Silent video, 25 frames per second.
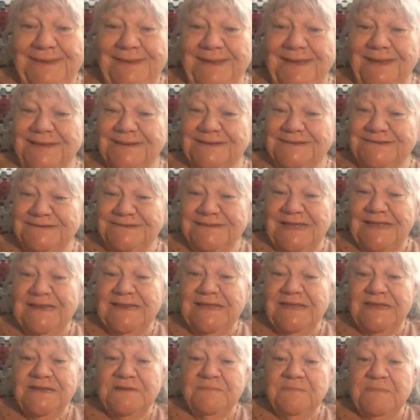Yes, I
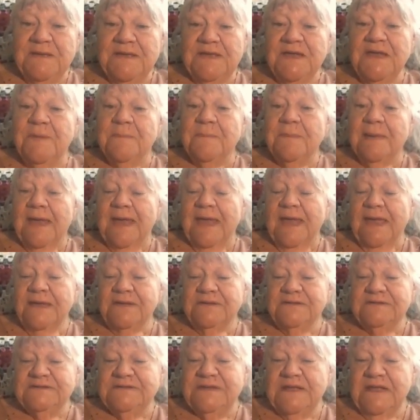need to pick up my
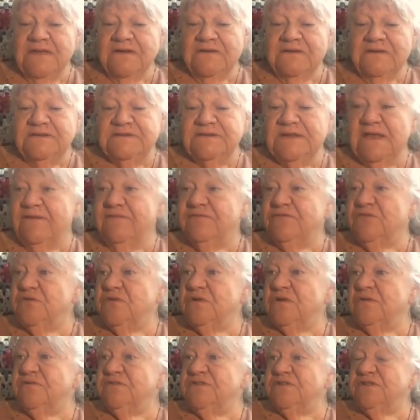house now because I've
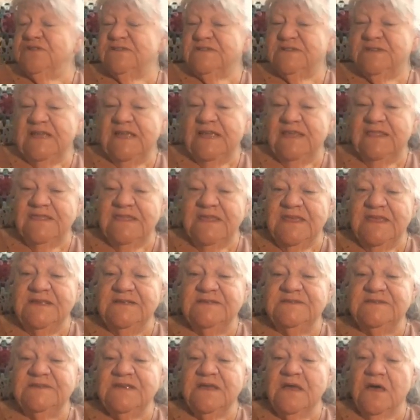sort of just let
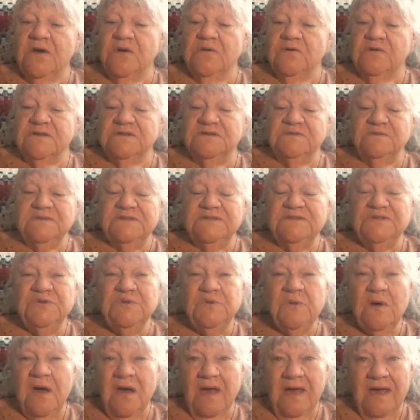things go because it was
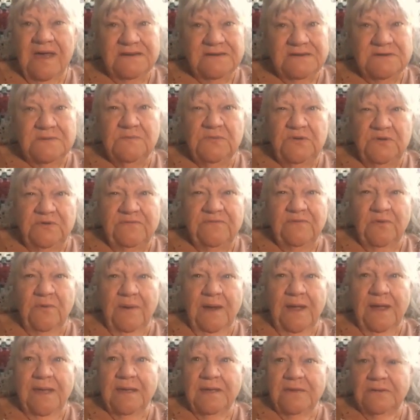too hot to move
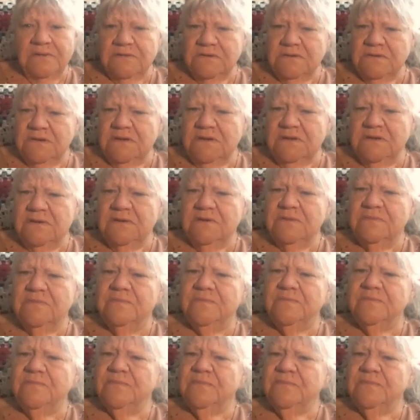around, you know.